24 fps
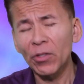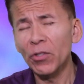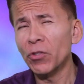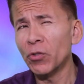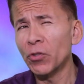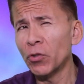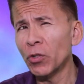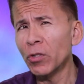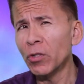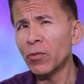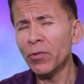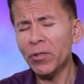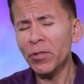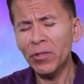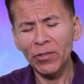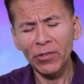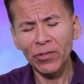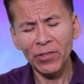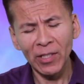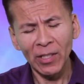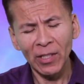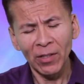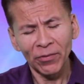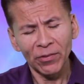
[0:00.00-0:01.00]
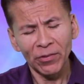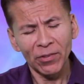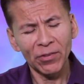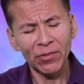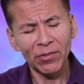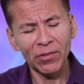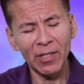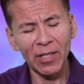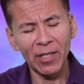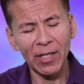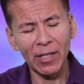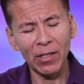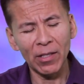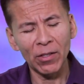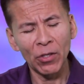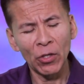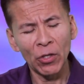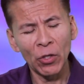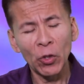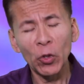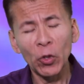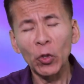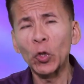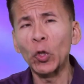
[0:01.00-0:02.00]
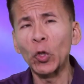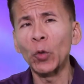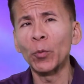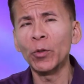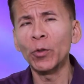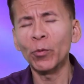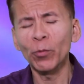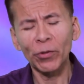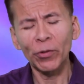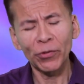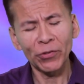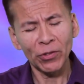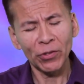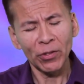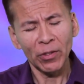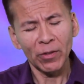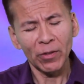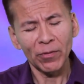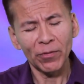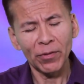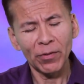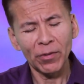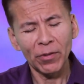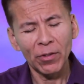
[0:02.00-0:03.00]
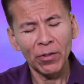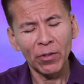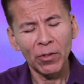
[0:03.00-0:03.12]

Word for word: "Choose for yourselves this day whom you will serve."